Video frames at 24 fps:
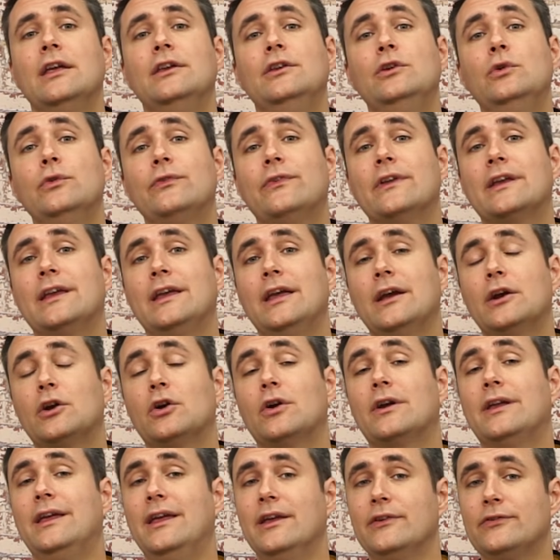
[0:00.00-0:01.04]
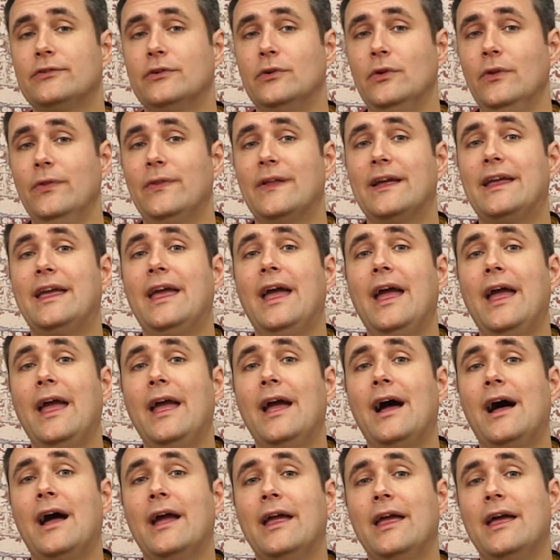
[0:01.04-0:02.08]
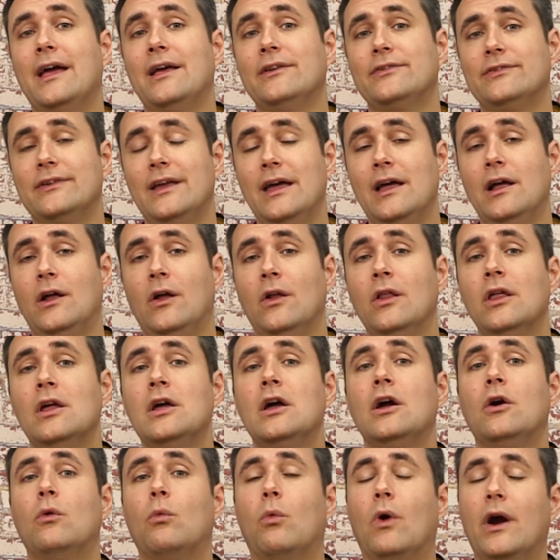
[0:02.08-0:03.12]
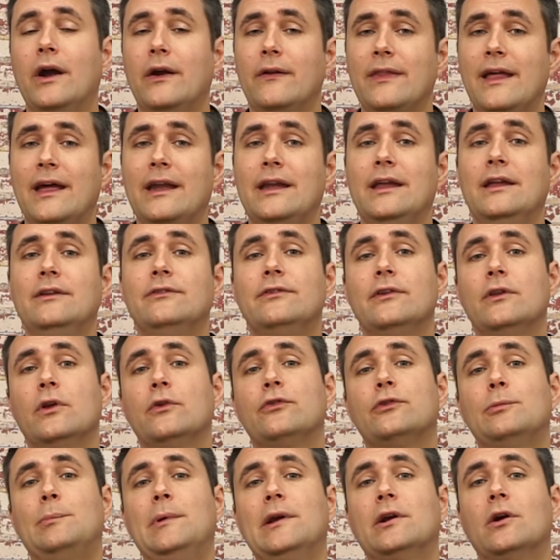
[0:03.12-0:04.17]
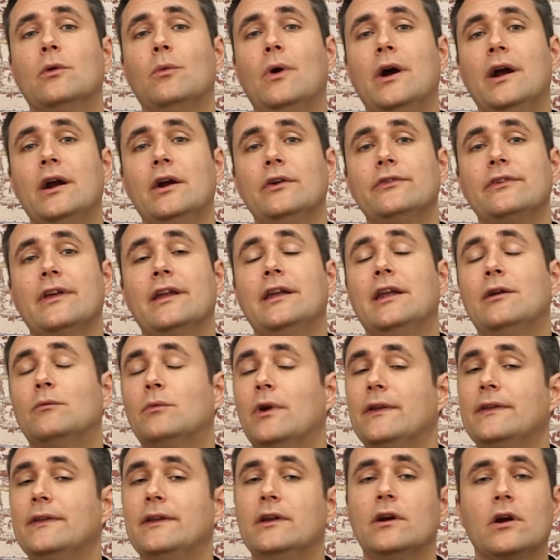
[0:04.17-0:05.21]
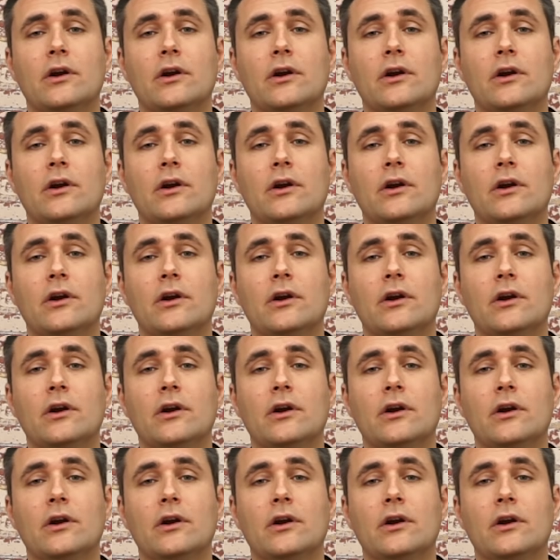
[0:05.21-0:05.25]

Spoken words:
Use the KICKER KISL, the KISL, wire that into those speaker wires, and then run the